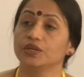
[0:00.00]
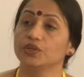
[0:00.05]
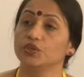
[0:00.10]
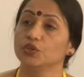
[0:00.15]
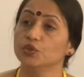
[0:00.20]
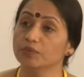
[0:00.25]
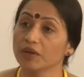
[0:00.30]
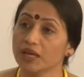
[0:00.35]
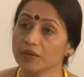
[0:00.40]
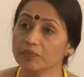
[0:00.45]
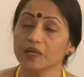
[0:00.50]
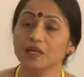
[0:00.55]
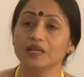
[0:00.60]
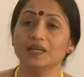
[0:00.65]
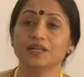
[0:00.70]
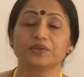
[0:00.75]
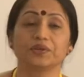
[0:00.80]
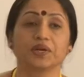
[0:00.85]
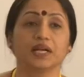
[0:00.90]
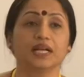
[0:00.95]
You may be
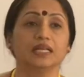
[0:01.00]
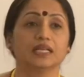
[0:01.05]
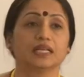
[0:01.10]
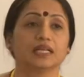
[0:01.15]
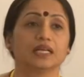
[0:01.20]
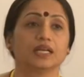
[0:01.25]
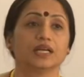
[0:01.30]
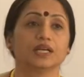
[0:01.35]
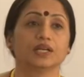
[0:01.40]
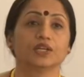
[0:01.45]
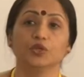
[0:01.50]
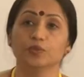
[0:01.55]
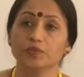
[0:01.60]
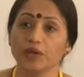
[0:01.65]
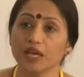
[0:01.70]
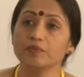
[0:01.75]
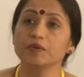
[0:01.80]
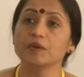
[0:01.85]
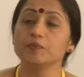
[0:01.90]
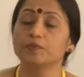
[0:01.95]
illiterate, you
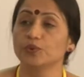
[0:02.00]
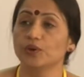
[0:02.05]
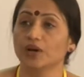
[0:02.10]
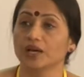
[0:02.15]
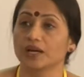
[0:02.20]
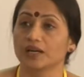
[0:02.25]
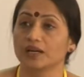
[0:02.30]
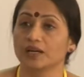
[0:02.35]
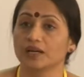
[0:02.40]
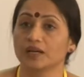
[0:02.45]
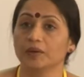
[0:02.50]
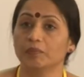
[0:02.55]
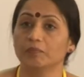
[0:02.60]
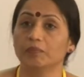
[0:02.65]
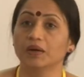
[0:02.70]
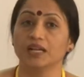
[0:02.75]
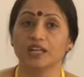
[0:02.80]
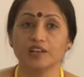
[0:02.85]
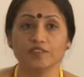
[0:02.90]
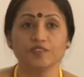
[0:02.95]
may be poor,
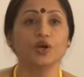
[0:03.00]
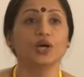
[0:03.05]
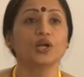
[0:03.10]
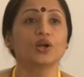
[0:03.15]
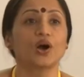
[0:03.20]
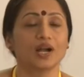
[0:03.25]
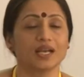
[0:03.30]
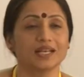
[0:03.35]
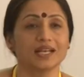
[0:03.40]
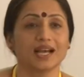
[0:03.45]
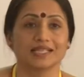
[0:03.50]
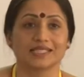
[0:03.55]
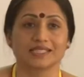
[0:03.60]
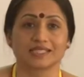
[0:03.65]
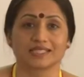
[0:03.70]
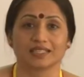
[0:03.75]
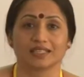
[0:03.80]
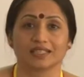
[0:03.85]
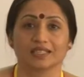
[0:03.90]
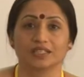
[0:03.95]
but if you are
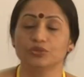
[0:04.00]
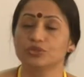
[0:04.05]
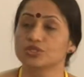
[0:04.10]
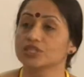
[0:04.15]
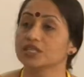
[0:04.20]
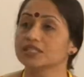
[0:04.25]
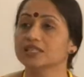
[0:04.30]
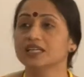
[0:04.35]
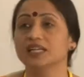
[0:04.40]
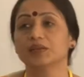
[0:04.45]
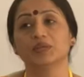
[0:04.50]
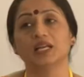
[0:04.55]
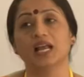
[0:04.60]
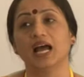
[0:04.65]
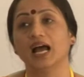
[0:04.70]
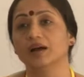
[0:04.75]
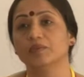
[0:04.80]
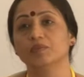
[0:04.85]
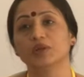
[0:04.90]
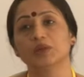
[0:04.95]
organized, you certainly
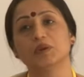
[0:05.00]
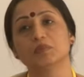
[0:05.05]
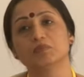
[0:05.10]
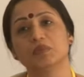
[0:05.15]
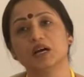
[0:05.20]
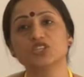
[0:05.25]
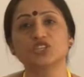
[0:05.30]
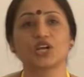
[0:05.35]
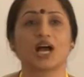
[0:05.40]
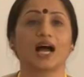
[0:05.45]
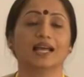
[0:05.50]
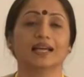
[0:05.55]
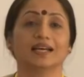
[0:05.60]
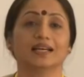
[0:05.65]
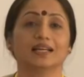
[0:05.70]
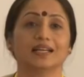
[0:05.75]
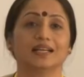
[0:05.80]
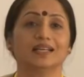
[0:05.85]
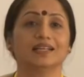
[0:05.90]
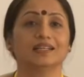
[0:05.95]
will be much
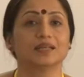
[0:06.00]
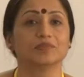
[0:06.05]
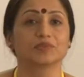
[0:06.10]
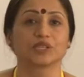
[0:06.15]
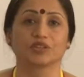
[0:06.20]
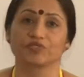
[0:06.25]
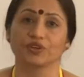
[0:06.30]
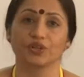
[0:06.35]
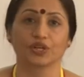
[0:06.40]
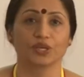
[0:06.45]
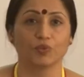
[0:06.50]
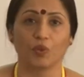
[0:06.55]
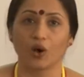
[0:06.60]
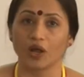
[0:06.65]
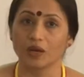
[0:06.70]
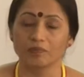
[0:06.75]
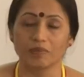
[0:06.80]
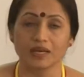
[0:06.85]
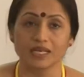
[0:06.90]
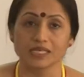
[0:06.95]
higher in terms of your
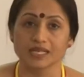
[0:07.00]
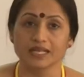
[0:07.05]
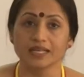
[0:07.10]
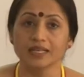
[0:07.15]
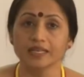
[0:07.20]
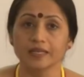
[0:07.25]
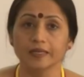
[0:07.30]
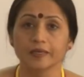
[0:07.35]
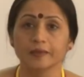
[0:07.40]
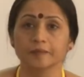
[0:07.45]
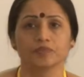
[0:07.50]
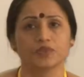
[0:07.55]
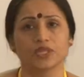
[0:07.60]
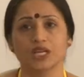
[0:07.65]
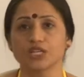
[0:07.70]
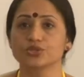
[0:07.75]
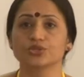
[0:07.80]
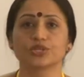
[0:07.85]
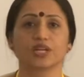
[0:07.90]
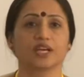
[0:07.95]
involvement in
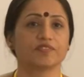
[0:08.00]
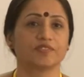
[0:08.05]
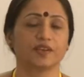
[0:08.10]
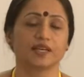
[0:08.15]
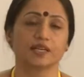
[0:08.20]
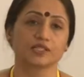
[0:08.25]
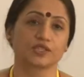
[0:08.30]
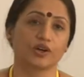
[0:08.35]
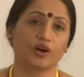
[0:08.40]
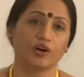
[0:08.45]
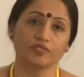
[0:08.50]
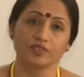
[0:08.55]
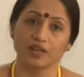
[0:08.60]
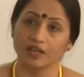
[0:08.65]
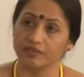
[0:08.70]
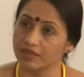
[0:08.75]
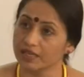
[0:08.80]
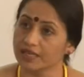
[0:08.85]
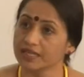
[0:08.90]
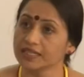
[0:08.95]
day-to-day affairs of
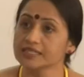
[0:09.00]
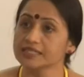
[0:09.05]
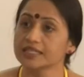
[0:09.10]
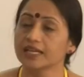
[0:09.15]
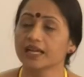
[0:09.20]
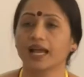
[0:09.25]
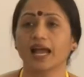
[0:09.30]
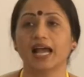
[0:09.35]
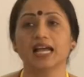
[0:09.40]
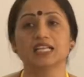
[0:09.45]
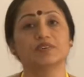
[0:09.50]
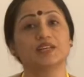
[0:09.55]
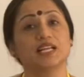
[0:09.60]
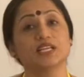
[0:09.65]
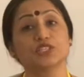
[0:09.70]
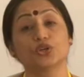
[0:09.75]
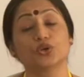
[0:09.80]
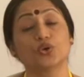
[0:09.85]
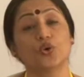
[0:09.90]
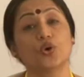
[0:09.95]
governance, as well
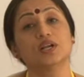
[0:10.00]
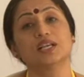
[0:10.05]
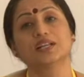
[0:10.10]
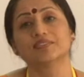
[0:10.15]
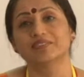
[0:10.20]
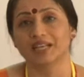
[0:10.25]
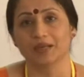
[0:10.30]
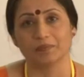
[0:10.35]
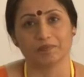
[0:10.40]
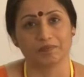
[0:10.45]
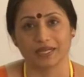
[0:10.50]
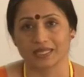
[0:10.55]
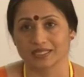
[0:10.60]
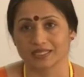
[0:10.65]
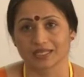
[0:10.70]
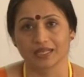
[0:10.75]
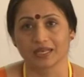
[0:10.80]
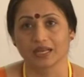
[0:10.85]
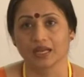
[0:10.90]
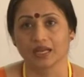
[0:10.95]
as your own development.